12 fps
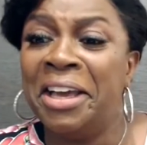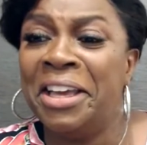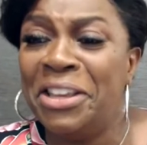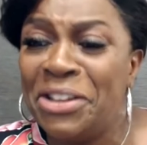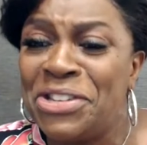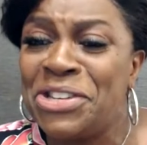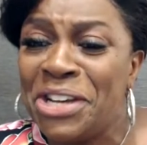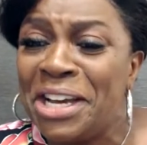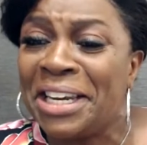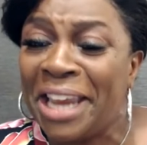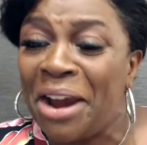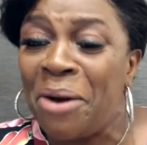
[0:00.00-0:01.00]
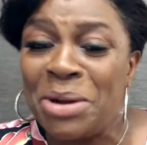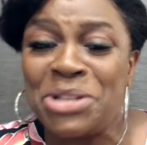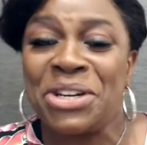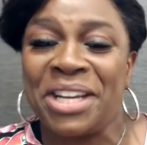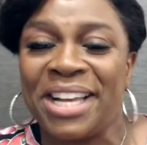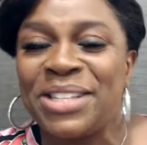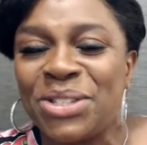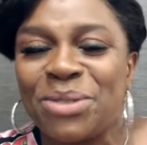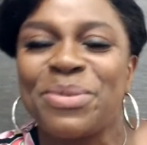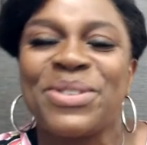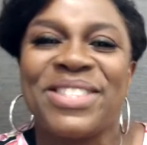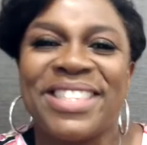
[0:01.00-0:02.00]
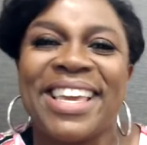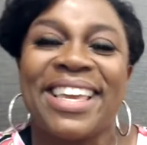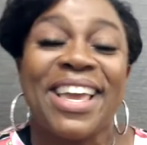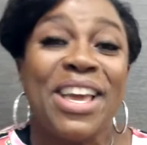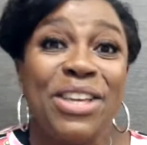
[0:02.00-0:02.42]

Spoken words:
You should care what your customers think.